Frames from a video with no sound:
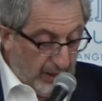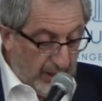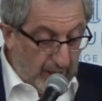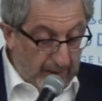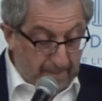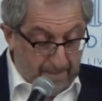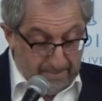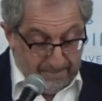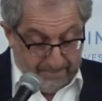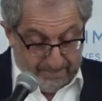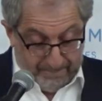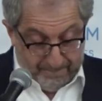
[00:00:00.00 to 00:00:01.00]

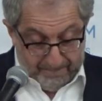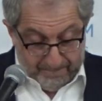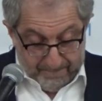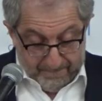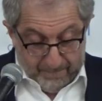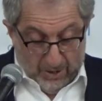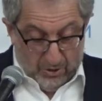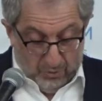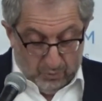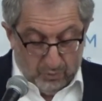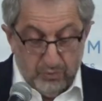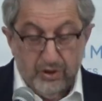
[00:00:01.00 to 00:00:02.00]
Um,
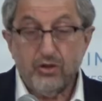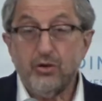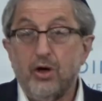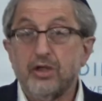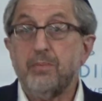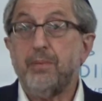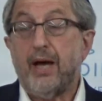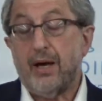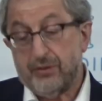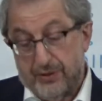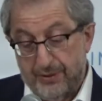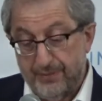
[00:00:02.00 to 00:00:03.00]
they talked
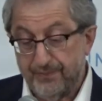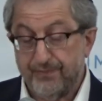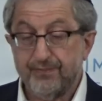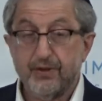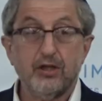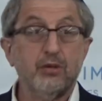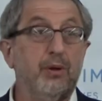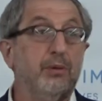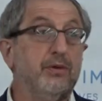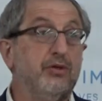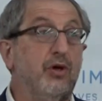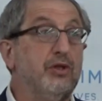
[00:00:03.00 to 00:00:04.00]
about, Dr.
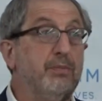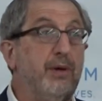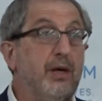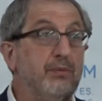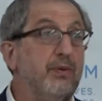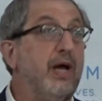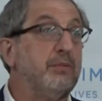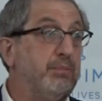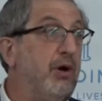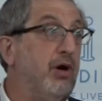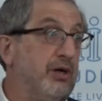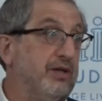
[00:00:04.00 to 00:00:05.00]
Perelman talked about
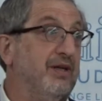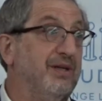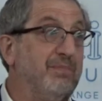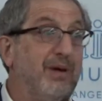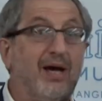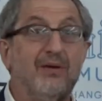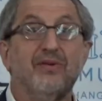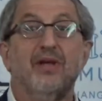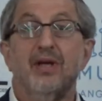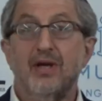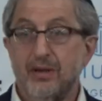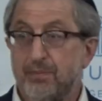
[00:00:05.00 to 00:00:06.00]
Rat Park and
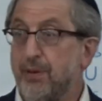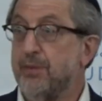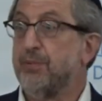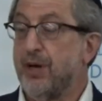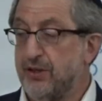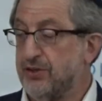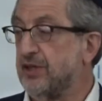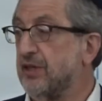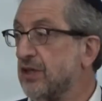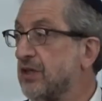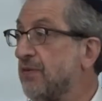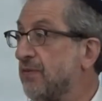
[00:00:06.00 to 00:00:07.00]
about
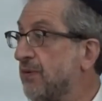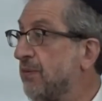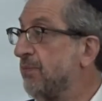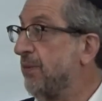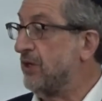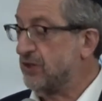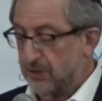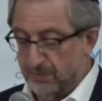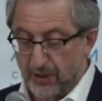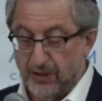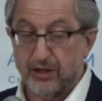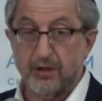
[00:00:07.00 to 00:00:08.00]
embracing, the,
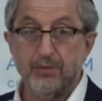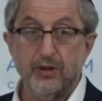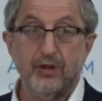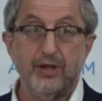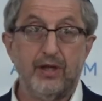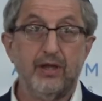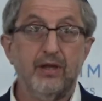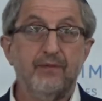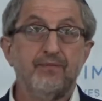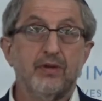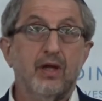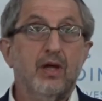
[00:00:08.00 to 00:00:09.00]
embracing by the community.
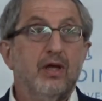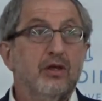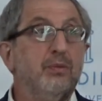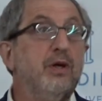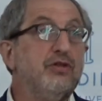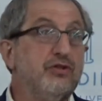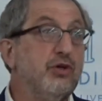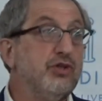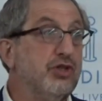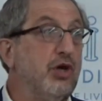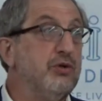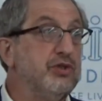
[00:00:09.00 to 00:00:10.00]
The
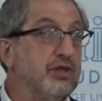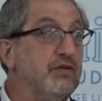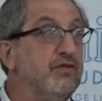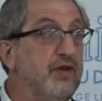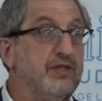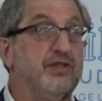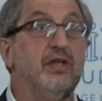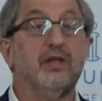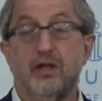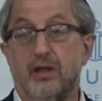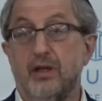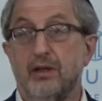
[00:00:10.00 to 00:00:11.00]
research shows
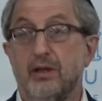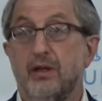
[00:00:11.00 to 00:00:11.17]
convincingly